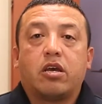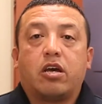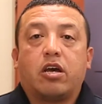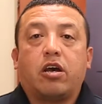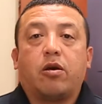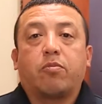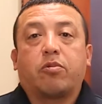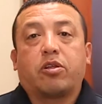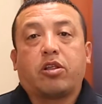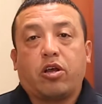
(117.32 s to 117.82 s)

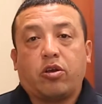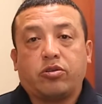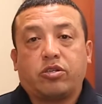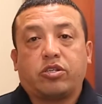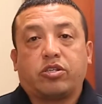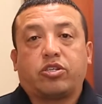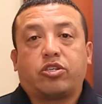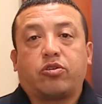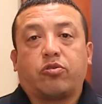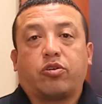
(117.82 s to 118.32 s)
um,
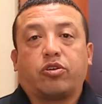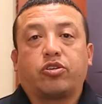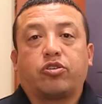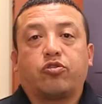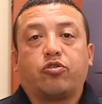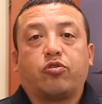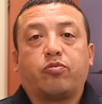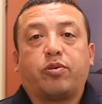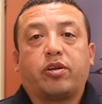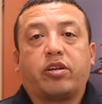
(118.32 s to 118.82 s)
closest to our
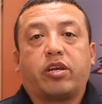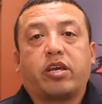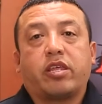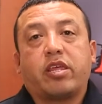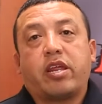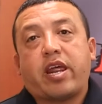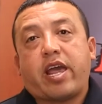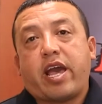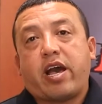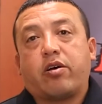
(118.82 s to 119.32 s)
school building
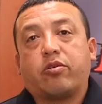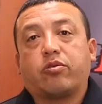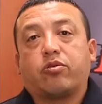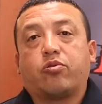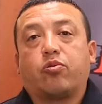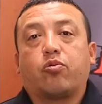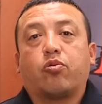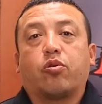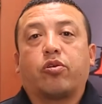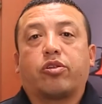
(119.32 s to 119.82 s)
and then out
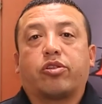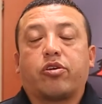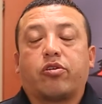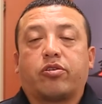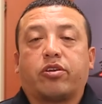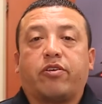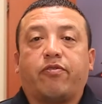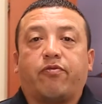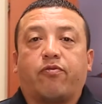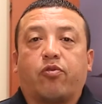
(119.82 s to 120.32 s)
toward
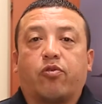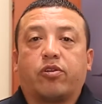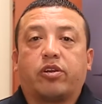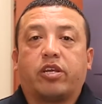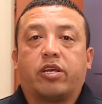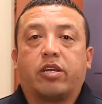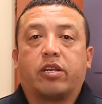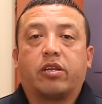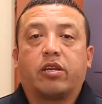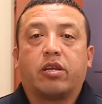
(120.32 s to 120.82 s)

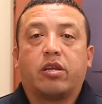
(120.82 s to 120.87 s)
1314.